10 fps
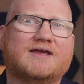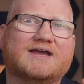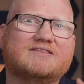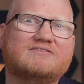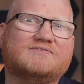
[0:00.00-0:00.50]

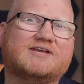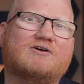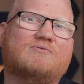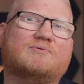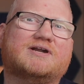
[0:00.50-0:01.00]
In this
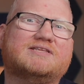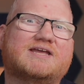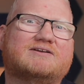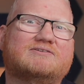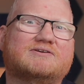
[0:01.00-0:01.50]
video, we're going to
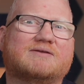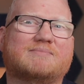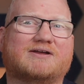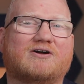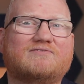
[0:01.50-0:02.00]
take a look at
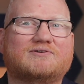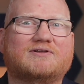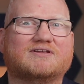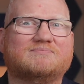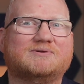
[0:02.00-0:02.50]
my
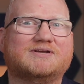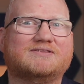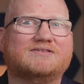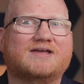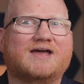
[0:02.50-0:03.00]
overall
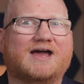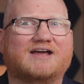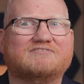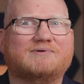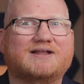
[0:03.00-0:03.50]
experience,
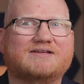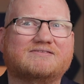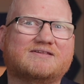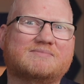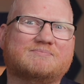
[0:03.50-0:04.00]
as well
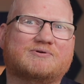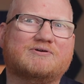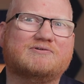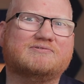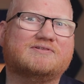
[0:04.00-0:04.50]
as some of the
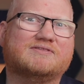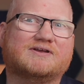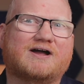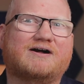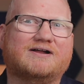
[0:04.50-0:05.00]
pros, the
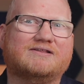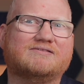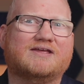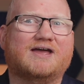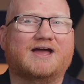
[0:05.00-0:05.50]

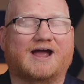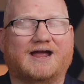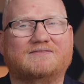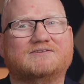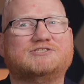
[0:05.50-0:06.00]
cons,
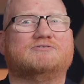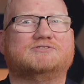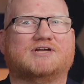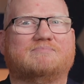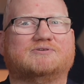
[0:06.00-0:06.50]
and the
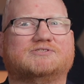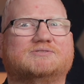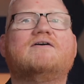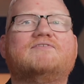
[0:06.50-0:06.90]
showstoppers.